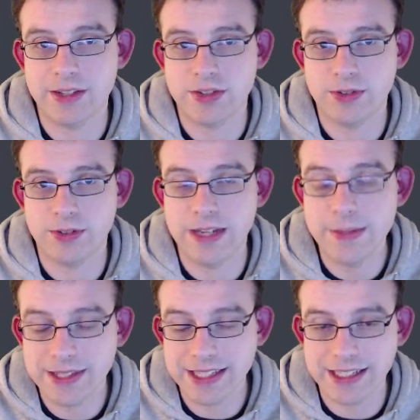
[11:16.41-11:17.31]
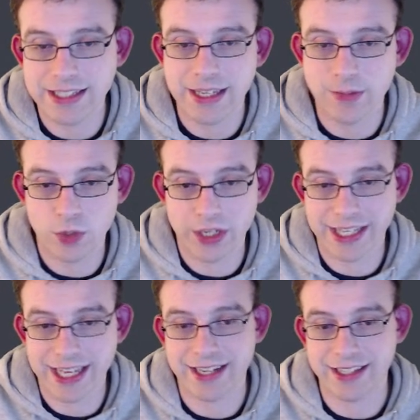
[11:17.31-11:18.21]
sort of limited in what I
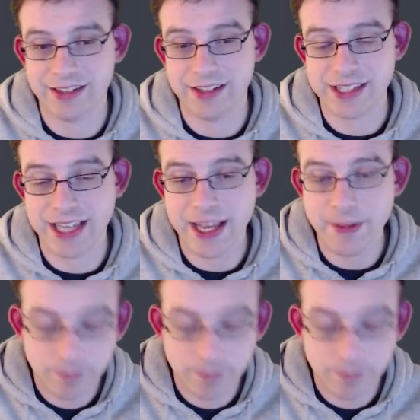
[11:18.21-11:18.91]
can and can't say.